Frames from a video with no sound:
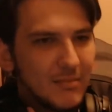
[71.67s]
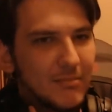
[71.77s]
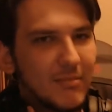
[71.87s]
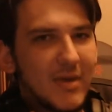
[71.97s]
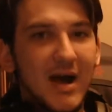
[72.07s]

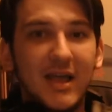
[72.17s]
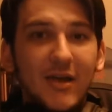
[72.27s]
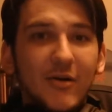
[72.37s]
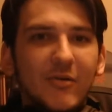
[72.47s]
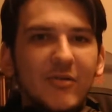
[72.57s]
my
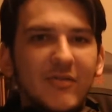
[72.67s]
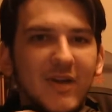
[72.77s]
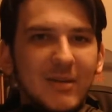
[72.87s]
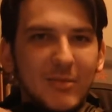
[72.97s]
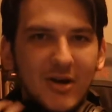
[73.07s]
own
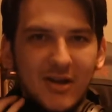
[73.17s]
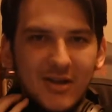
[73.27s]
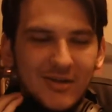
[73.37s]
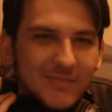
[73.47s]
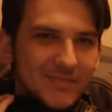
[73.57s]
fan
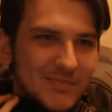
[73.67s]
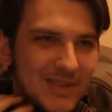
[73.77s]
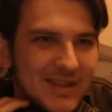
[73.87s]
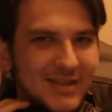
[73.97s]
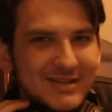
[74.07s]
manga
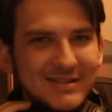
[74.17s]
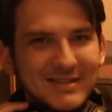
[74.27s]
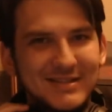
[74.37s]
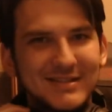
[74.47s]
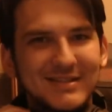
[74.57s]
is
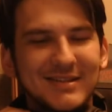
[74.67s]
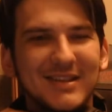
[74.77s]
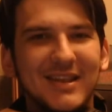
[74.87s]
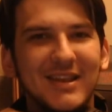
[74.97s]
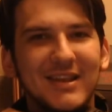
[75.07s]

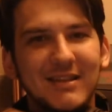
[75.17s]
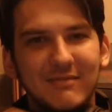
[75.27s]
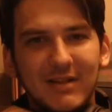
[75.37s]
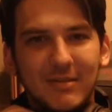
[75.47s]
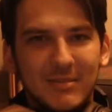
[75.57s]
in
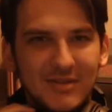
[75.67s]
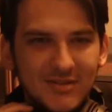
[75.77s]
development.